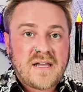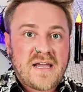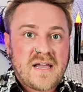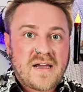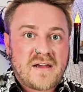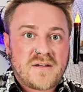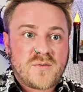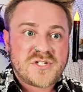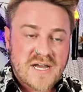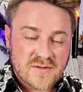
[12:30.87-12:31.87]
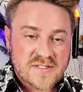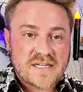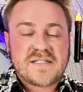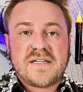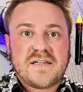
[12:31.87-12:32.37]
and which house
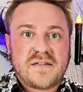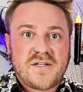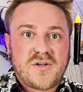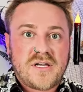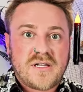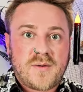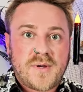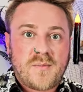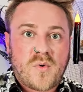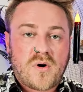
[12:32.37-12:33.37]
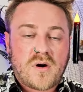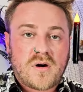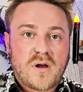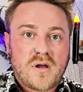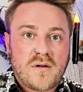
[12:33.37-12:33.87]
that's in, and you can get a little bit more
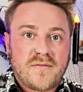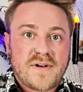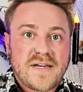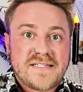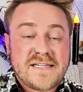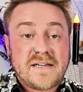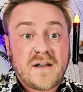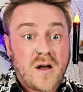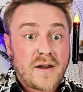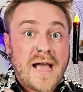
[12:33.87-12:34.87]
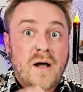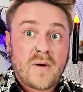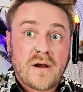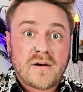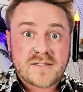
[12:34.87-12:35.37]
of an idea on how
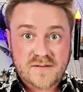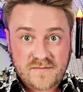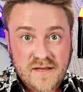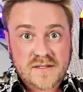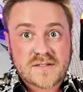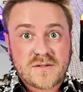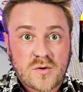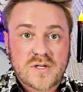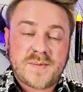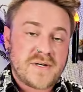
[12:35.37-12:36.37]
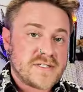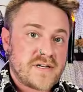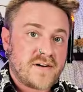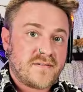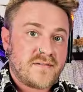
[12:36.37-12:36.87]
Aries affects your experience
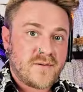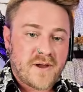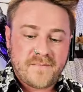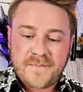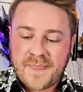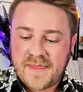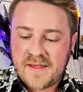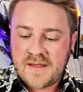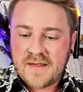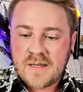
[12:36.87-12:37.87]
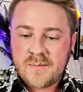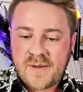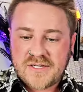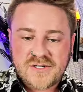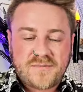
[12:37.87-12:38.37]
here, okay?
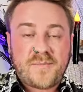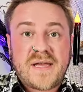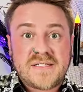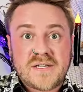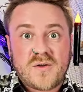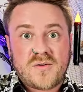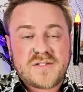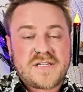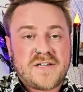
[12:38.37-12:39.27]
Page of Pentacles